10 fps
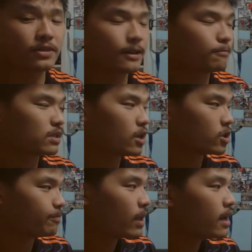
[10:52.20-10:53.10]

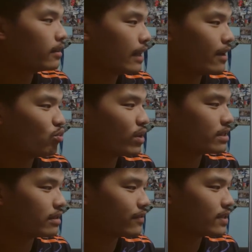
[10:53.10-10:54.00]
possession that
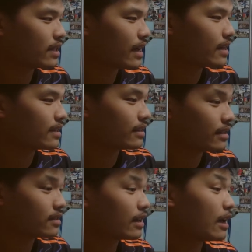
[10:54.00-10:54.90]
NYCFC has in
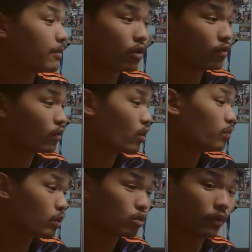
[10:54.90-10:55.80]
this game. And overall,
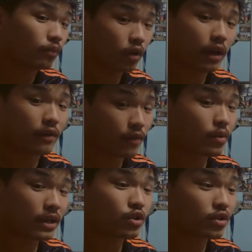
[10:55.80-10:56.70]
it was a
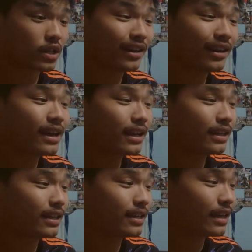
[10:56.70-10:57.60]
very
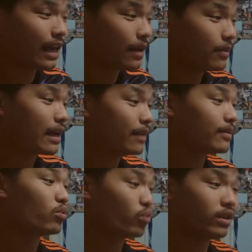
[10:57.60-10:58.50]
entertaining game. A game
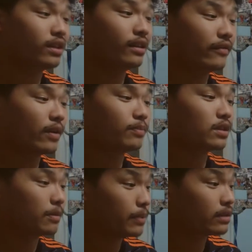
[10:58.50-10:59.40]
that really lived up to the
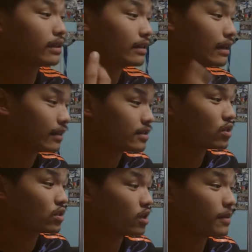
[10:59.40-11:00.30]
billing that this is
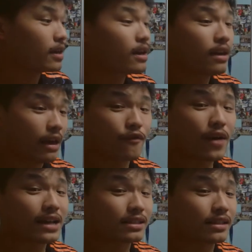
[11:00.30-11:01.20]
going to be a
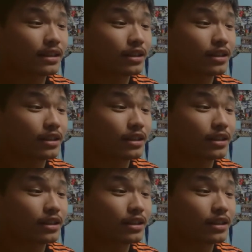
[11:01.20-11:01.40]
fascinating